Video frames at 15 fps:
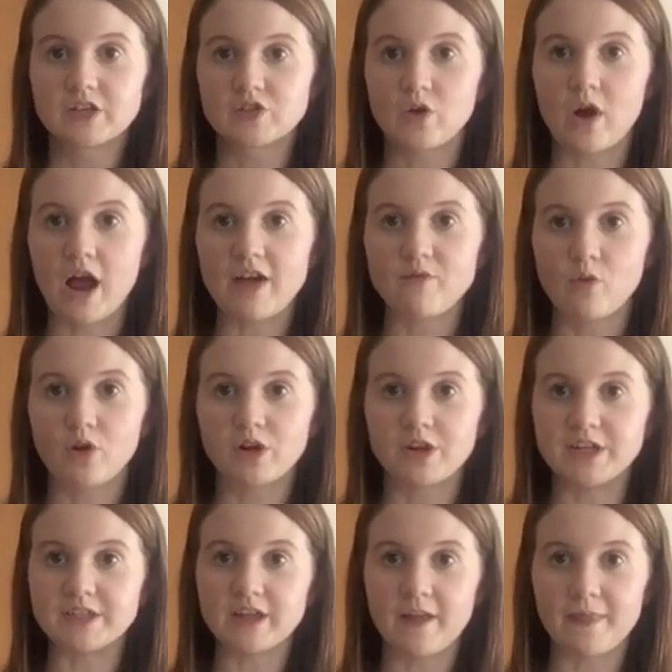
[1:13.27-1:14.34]
So I've
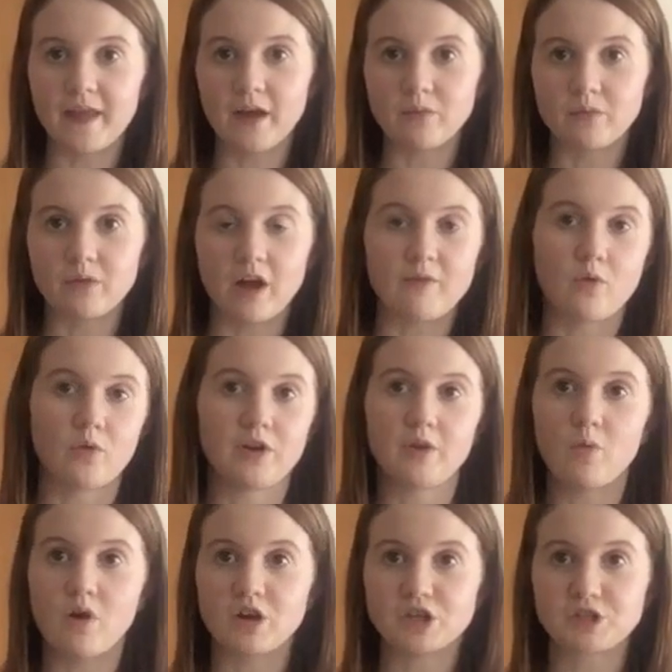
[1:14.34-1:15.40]
already done that. I've already
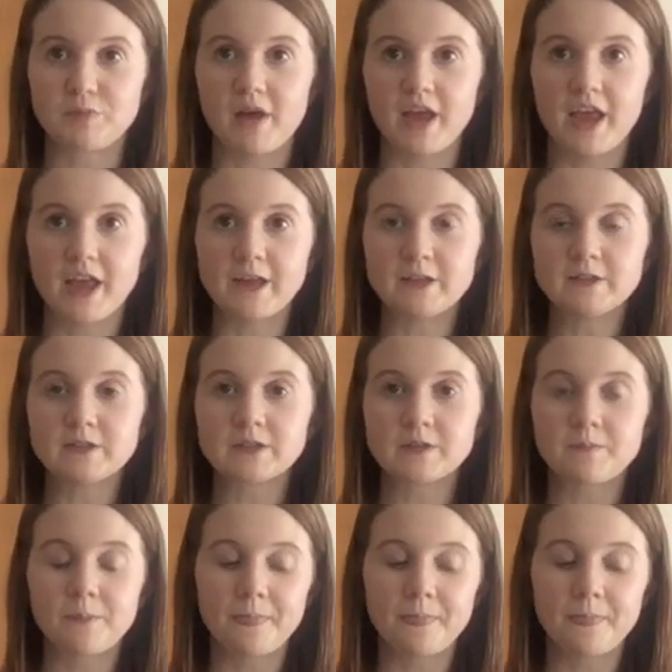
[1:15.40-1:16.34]
washed my hands.